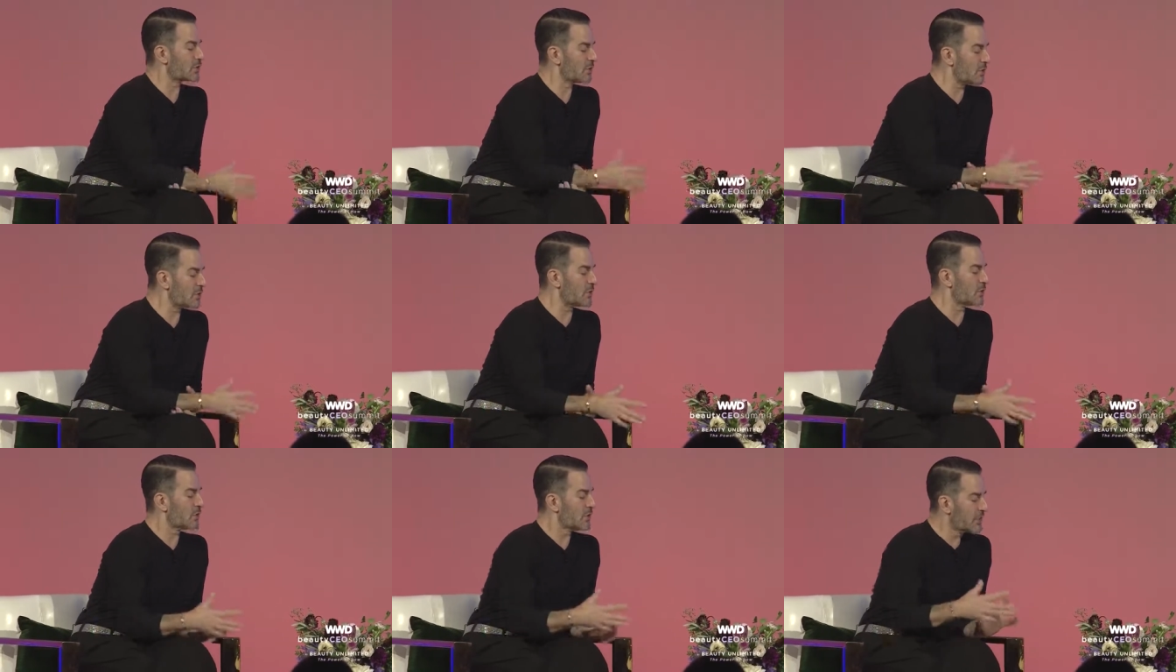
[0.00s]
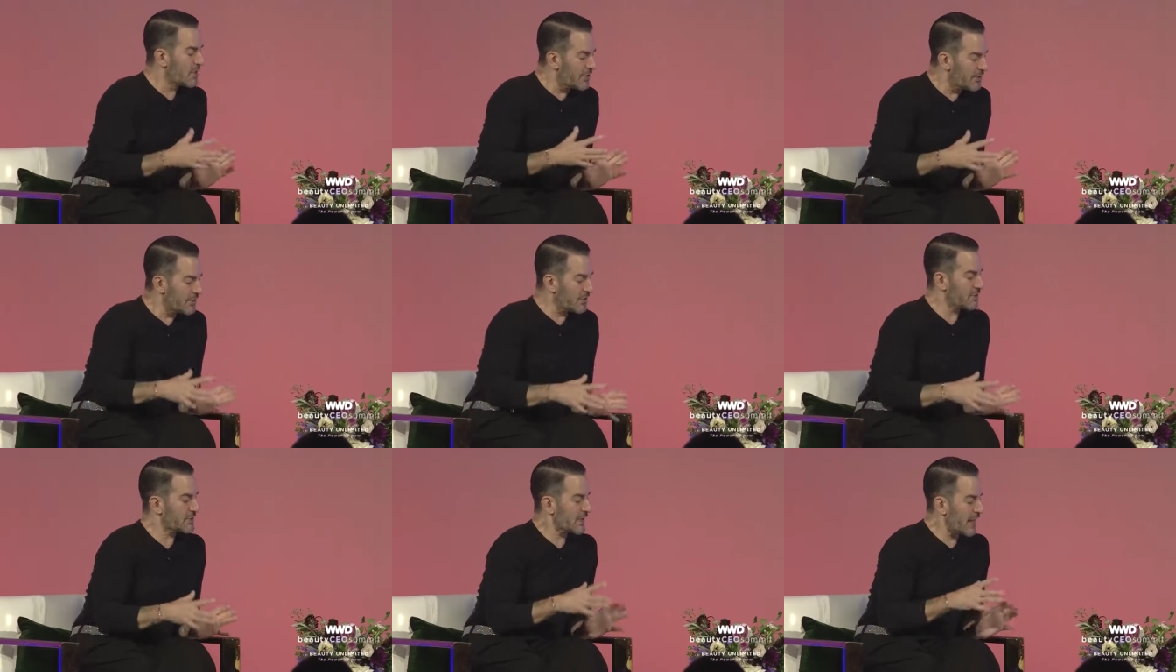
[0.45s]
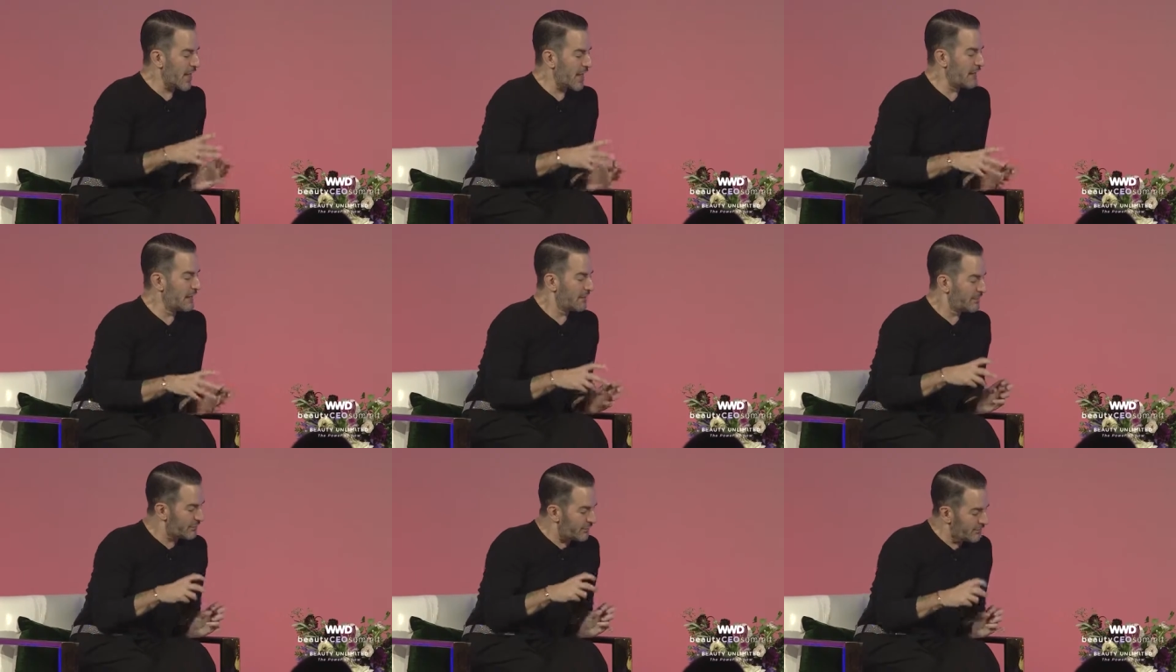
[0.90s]
So there's
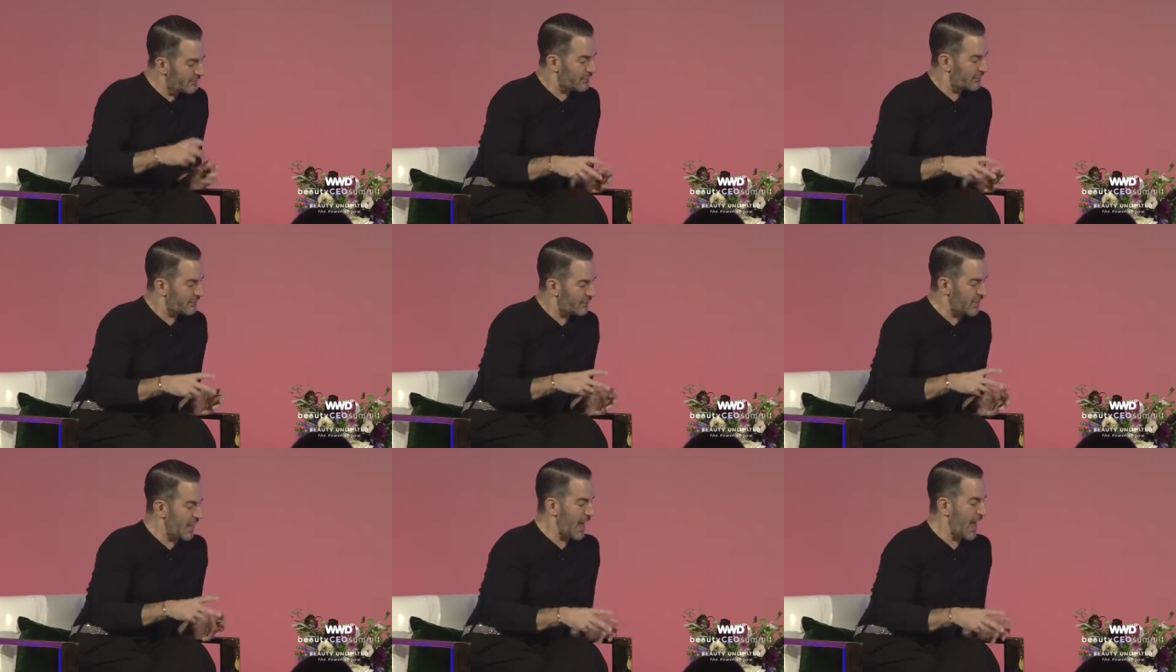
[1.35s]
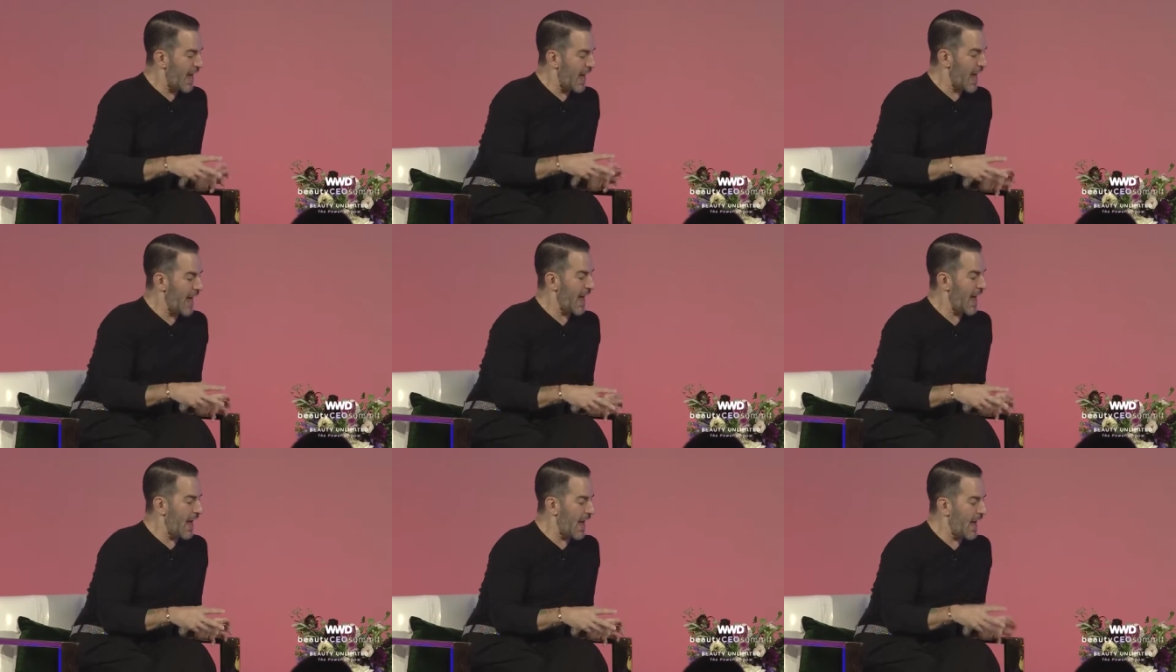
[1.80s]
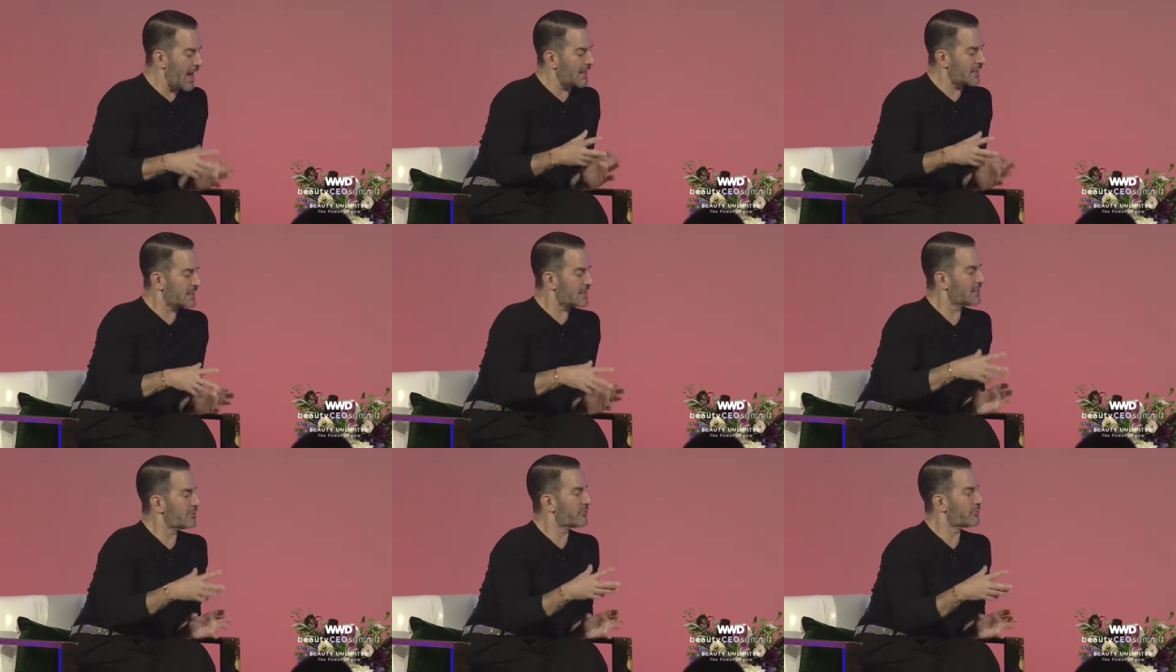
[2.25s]
that
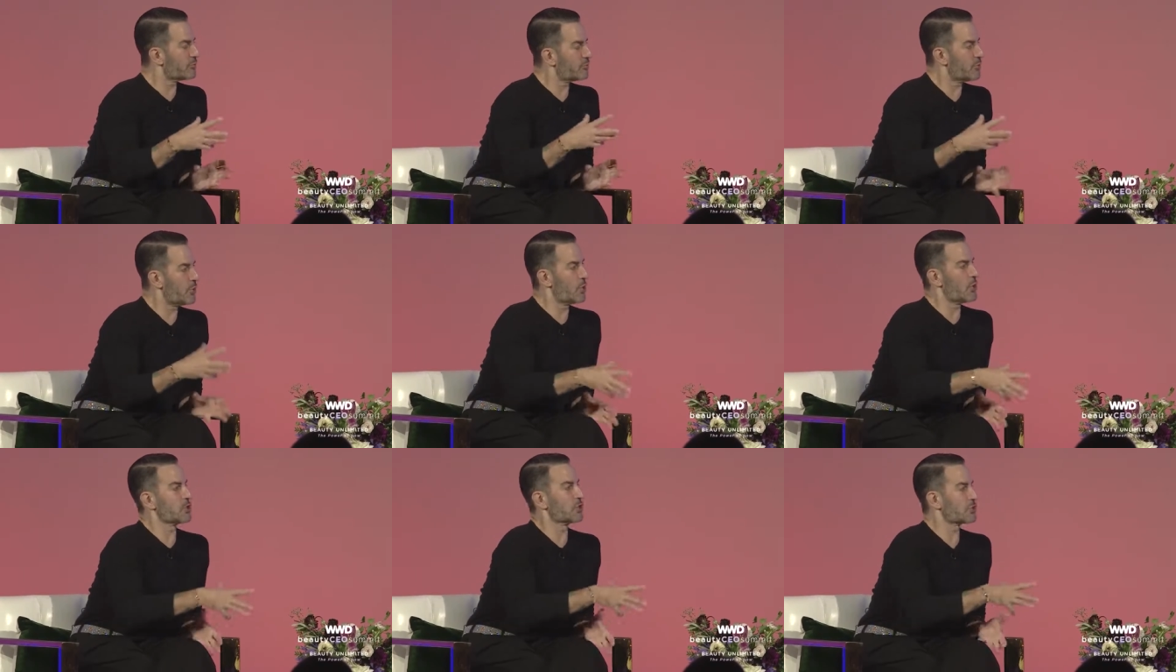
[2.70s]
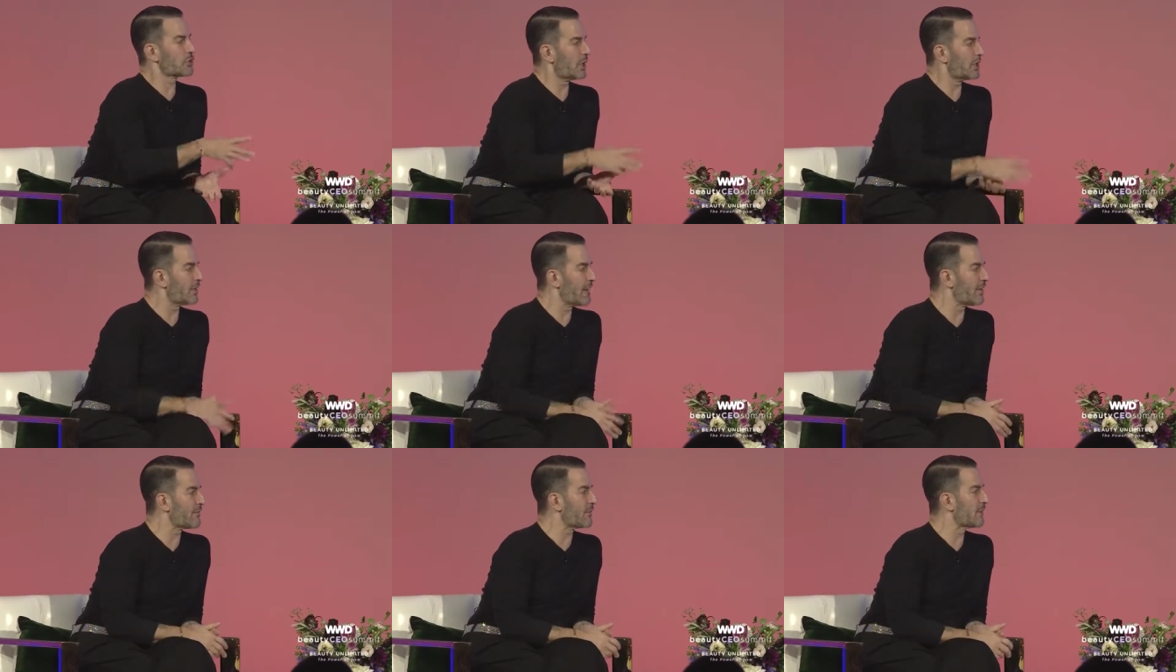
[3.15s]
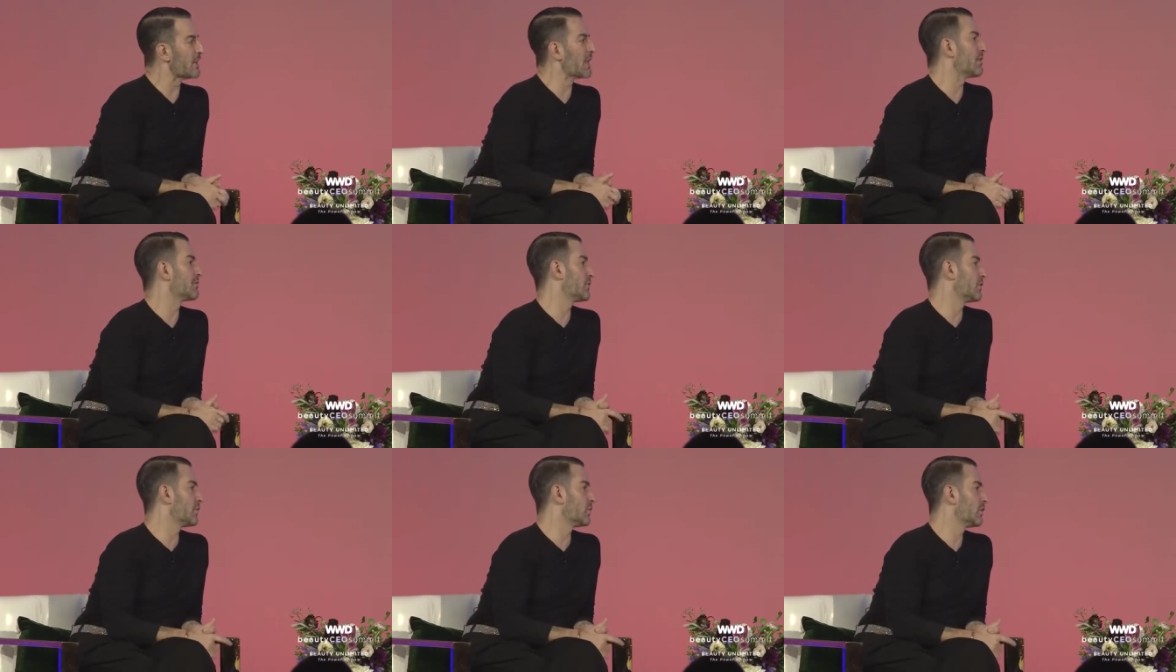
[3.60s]
active push on every
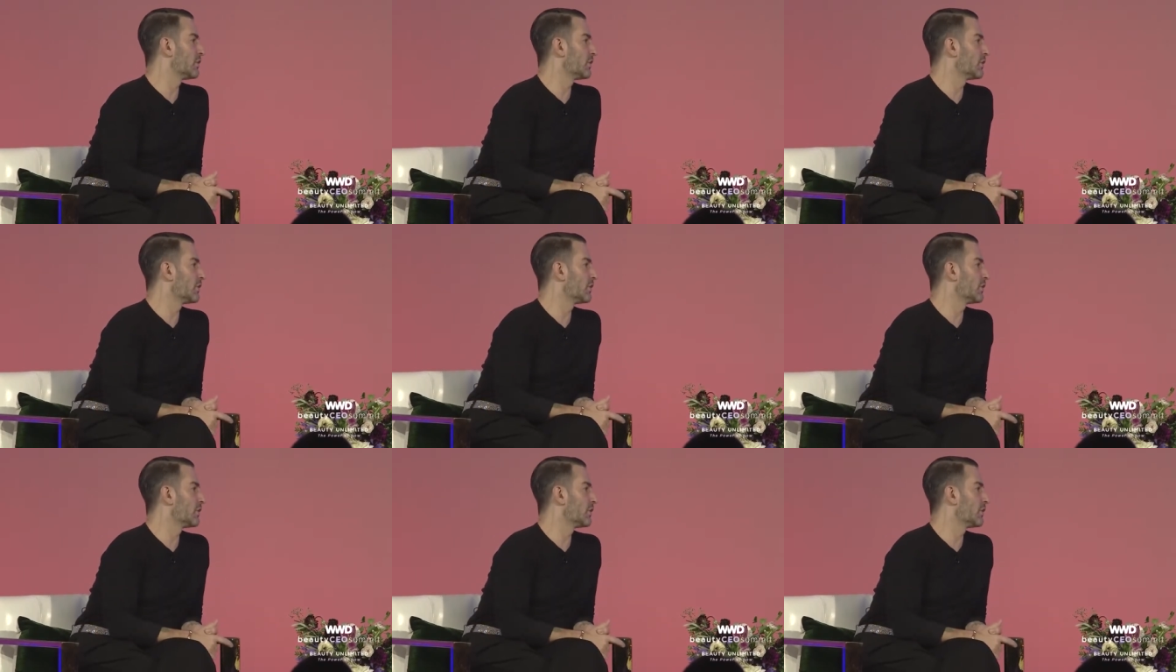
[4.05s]
level.